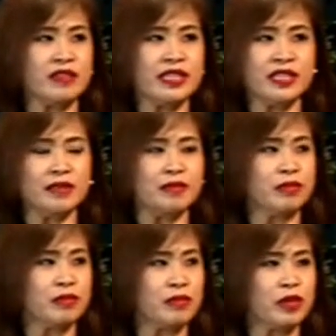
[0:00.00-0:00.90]
really
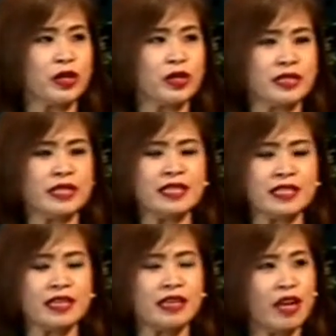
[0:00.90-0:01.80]
more in
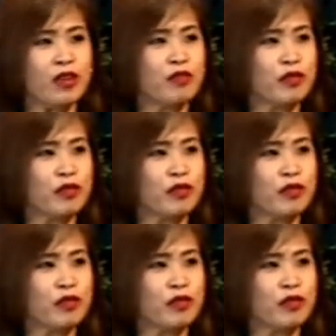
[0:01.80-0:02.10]
the Tagalog